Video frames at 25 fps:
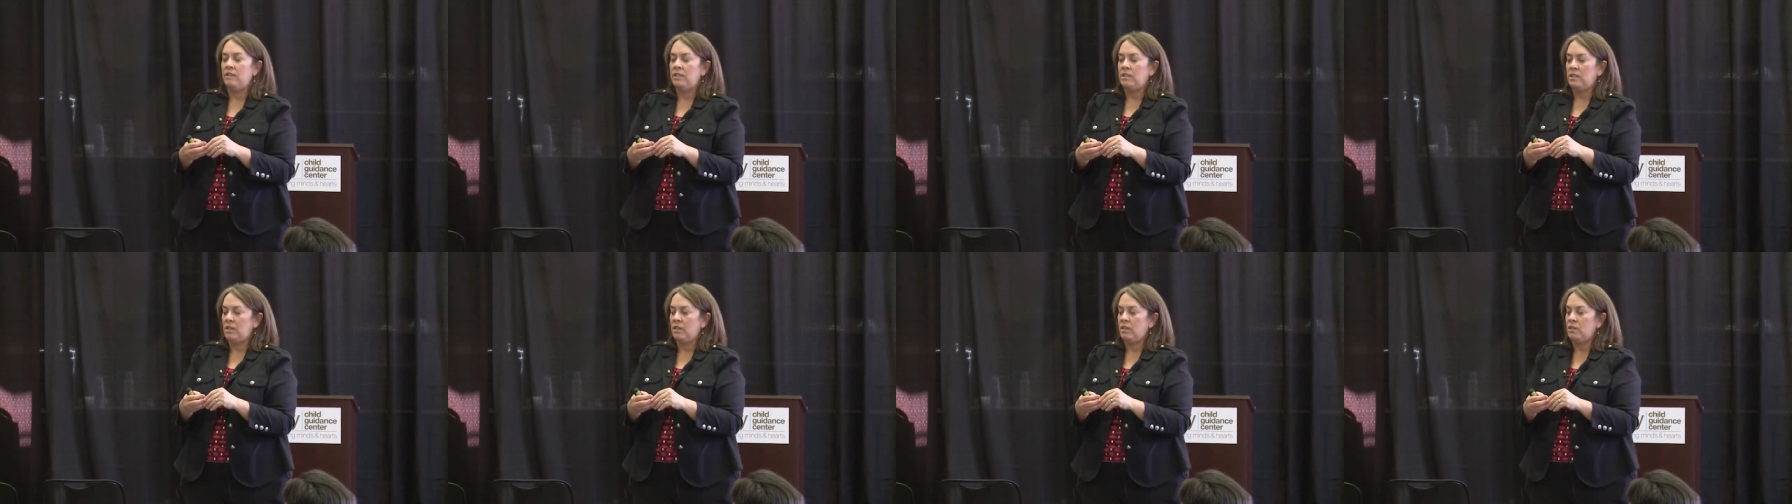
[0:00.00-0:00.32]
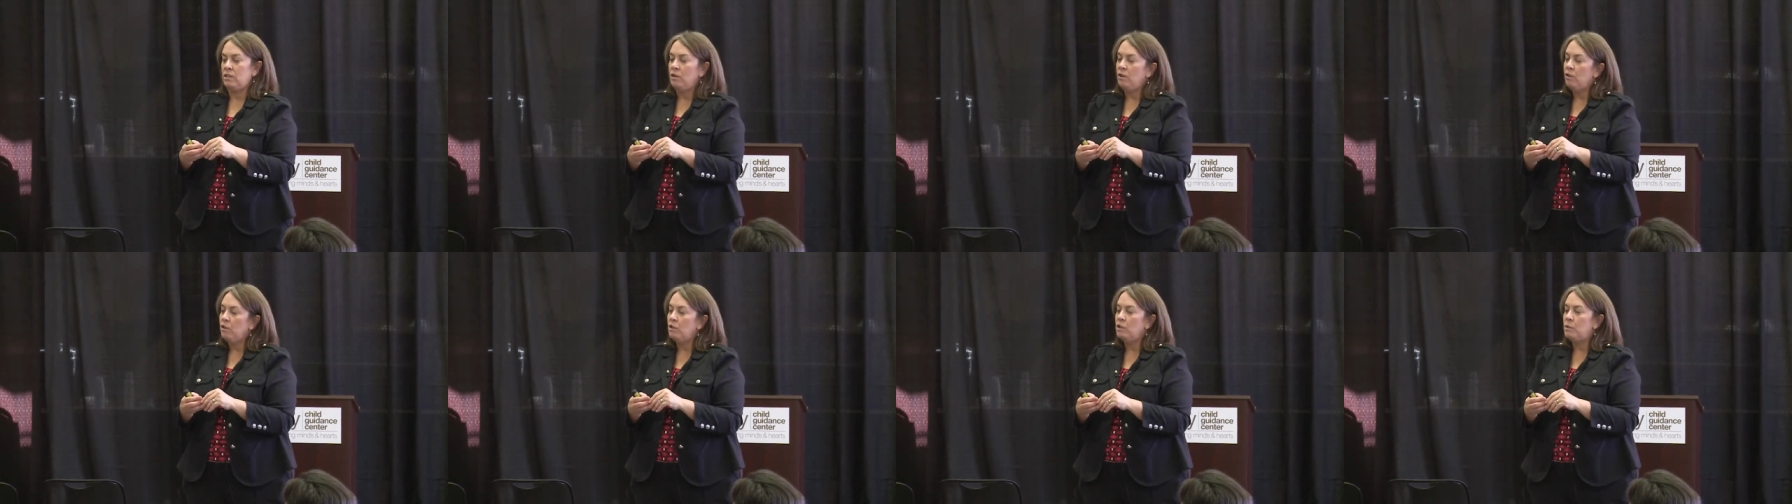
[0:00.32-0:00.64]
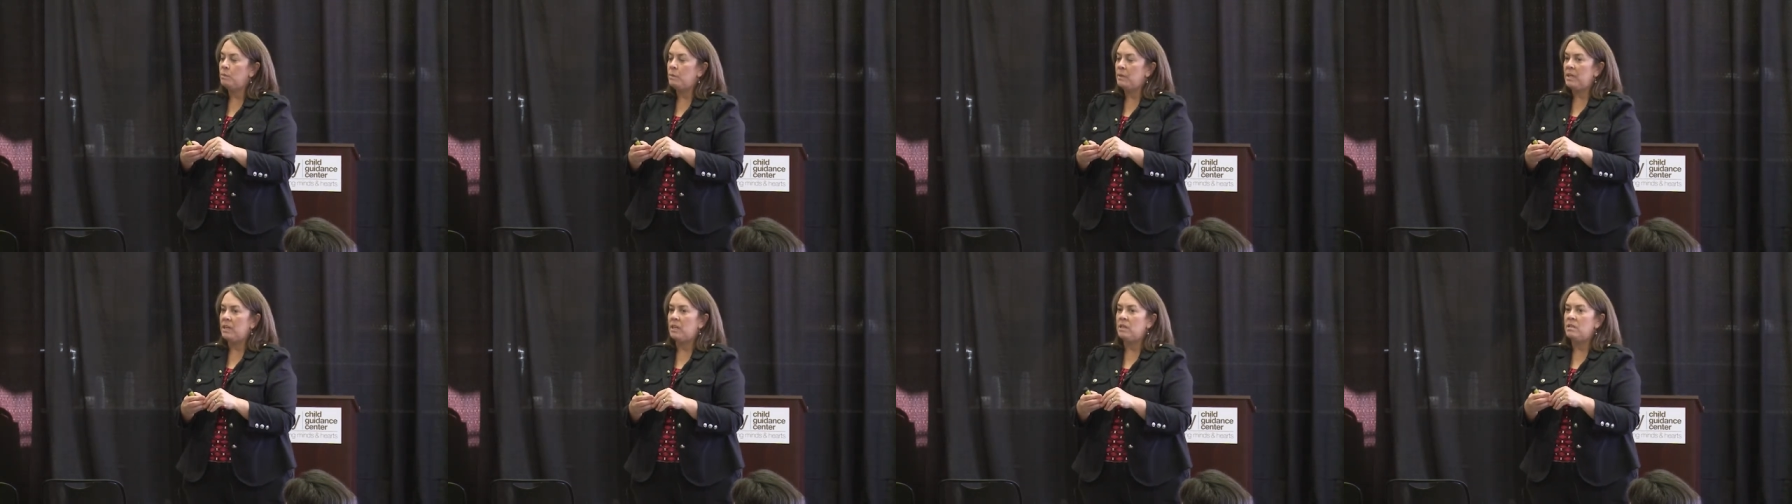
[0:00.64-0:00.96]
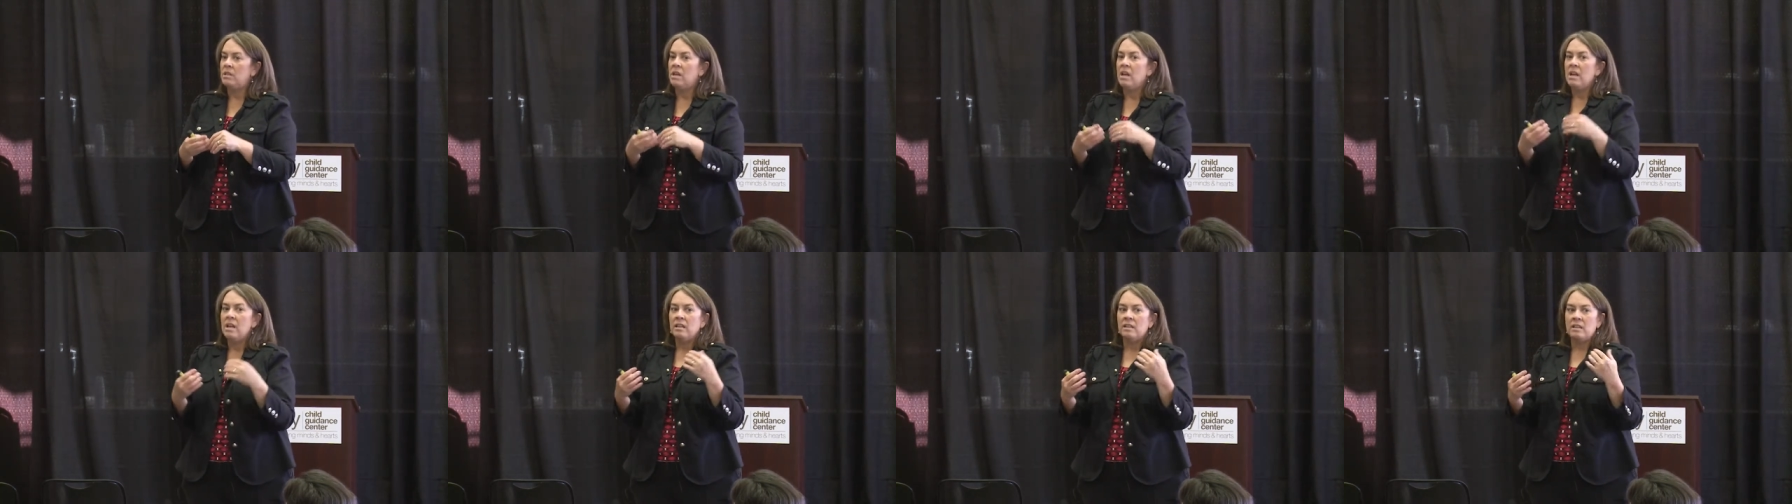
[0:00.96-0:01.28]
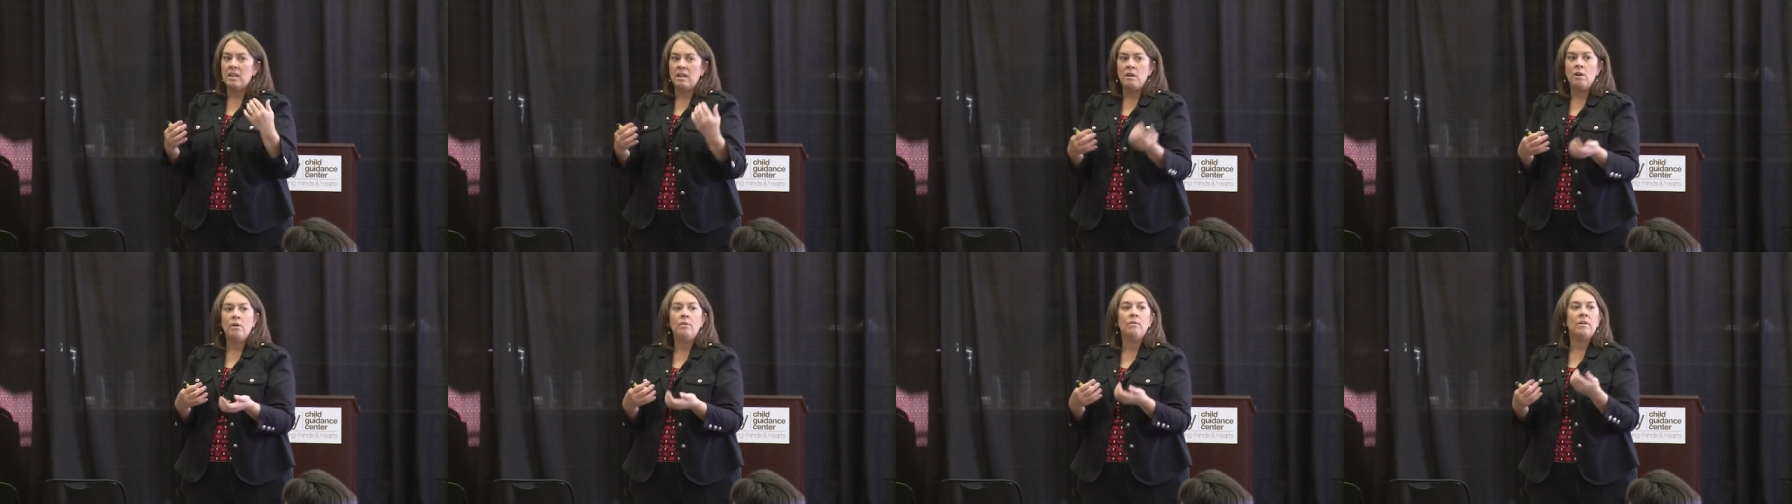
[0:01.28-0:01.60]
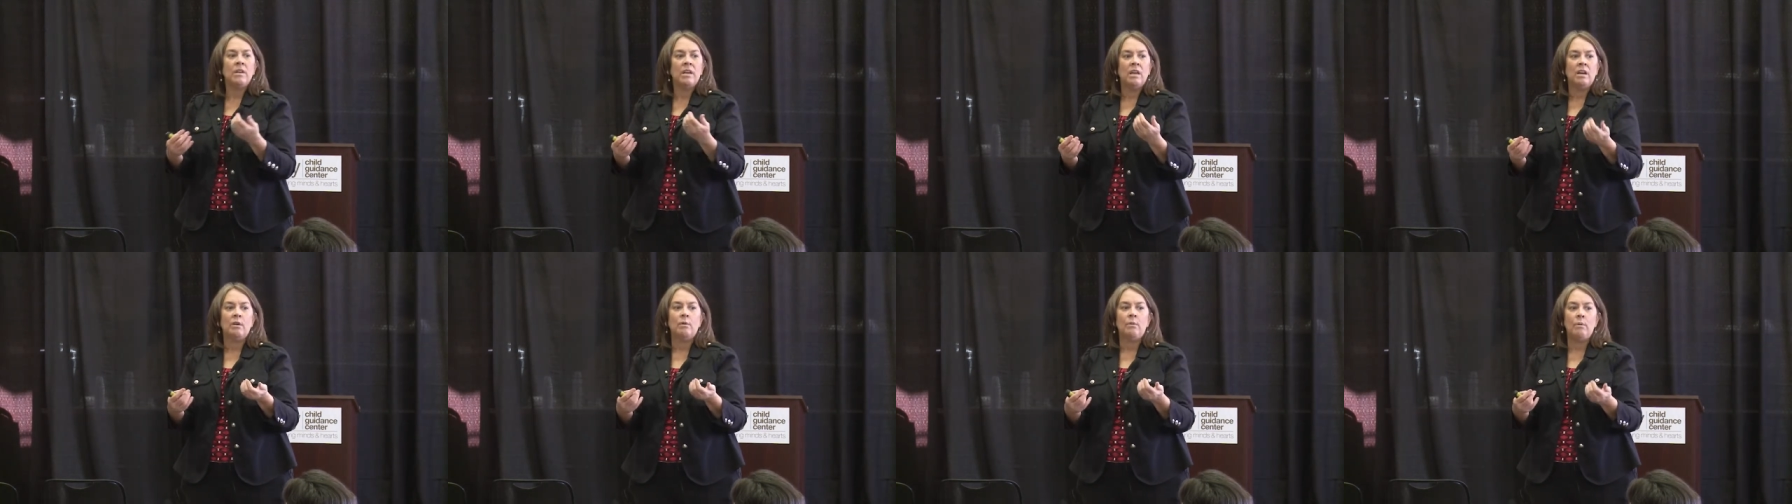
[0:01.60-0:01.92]
its concerns because they
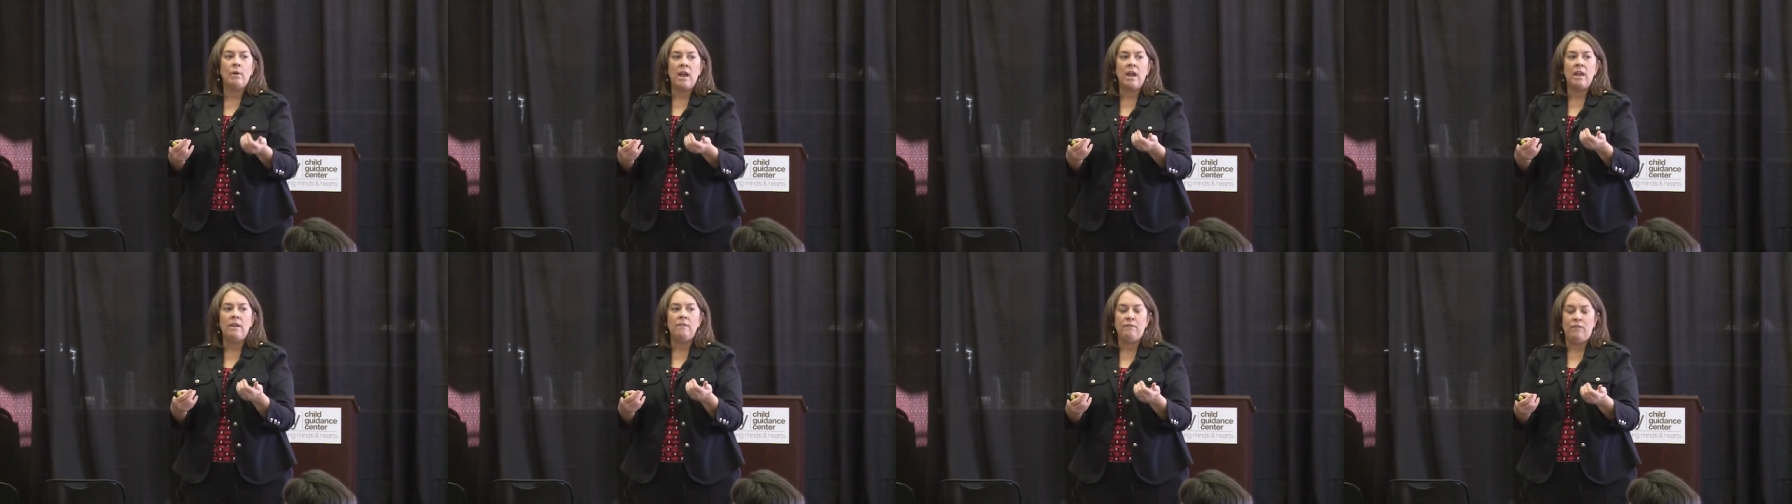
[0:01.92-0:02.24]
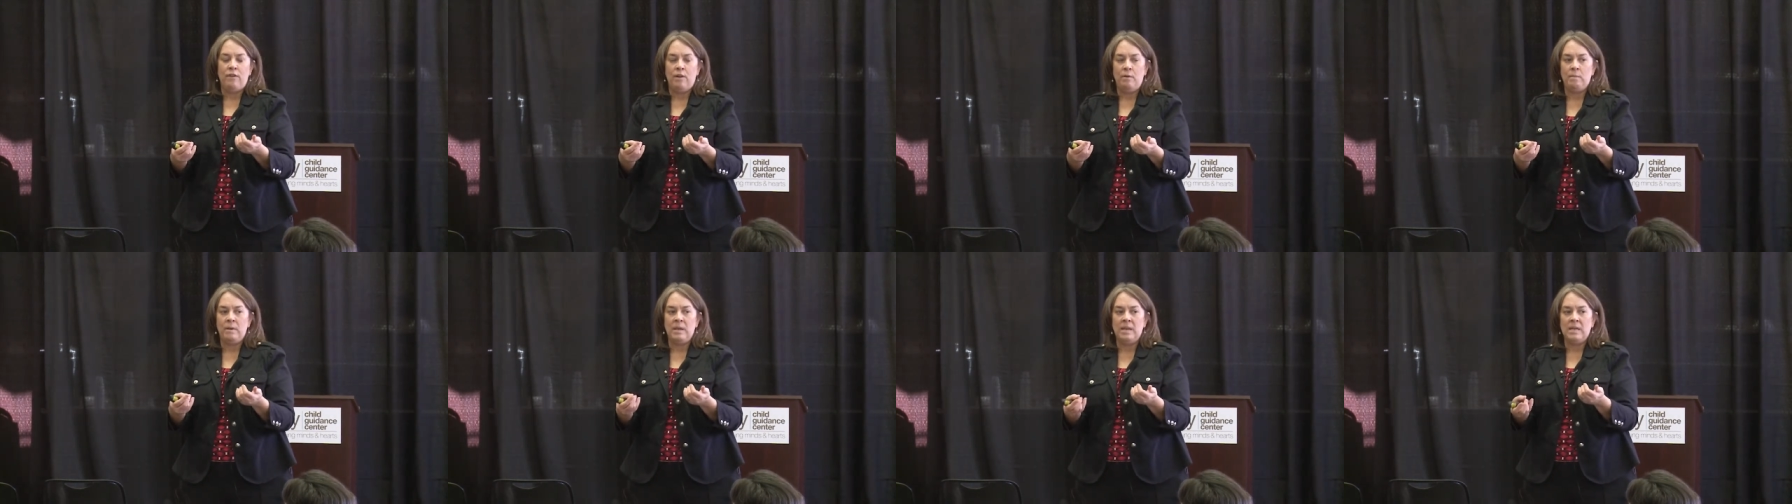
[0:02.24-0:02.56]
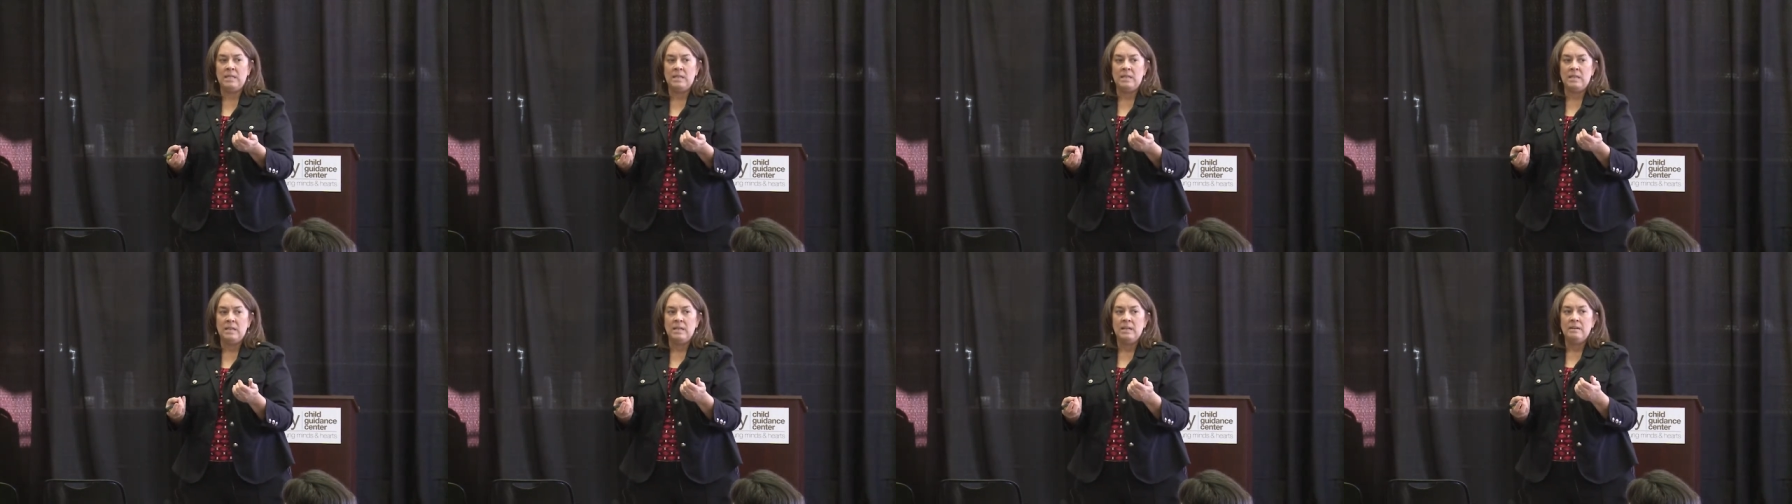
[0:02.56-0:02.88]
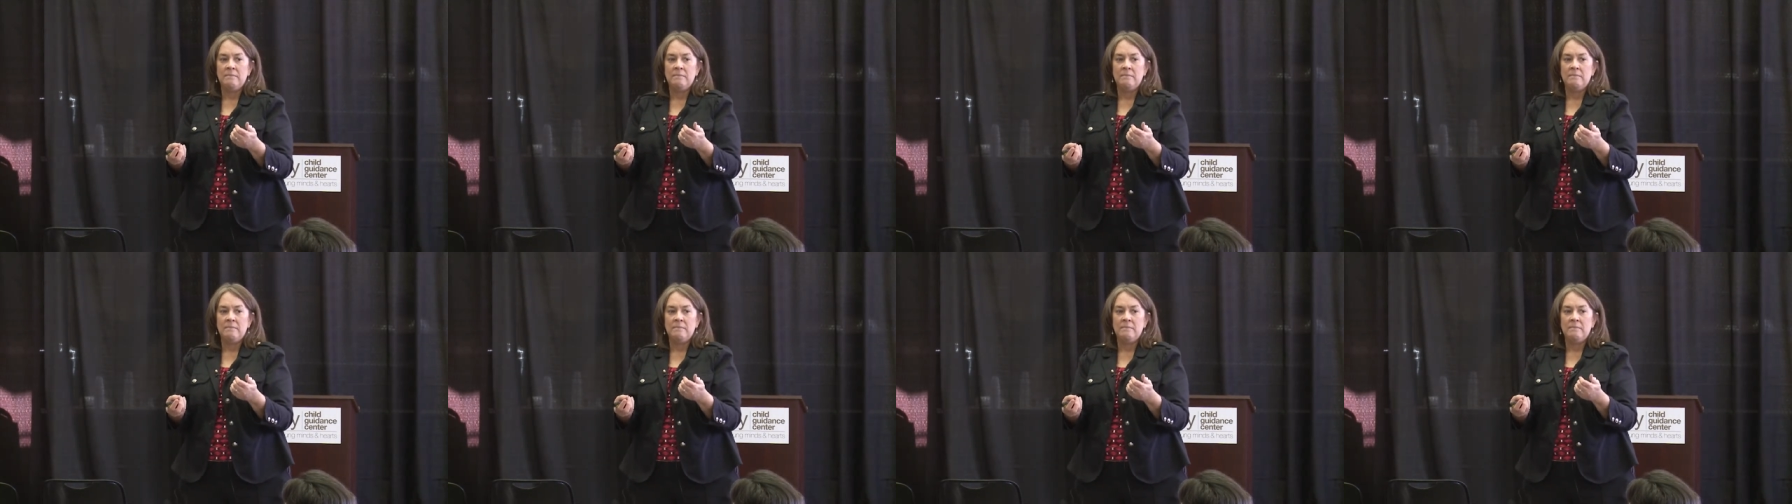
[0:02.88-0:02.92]
don't get away from it